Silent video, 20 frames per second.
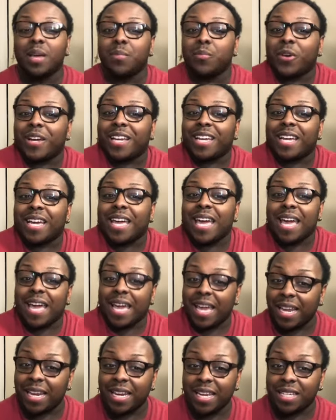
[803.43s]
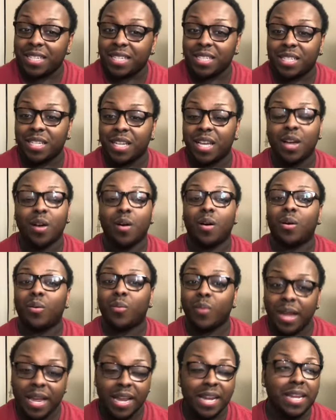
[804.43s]
When Candiace
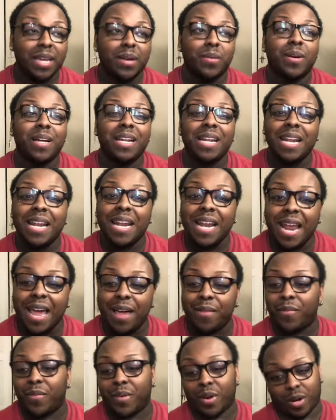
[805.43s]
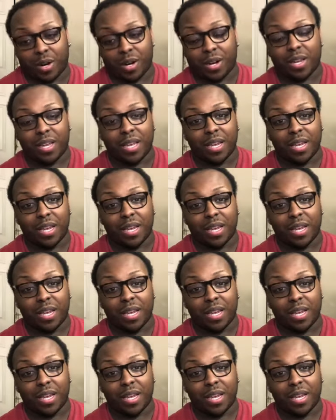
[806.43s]
or Wendy would never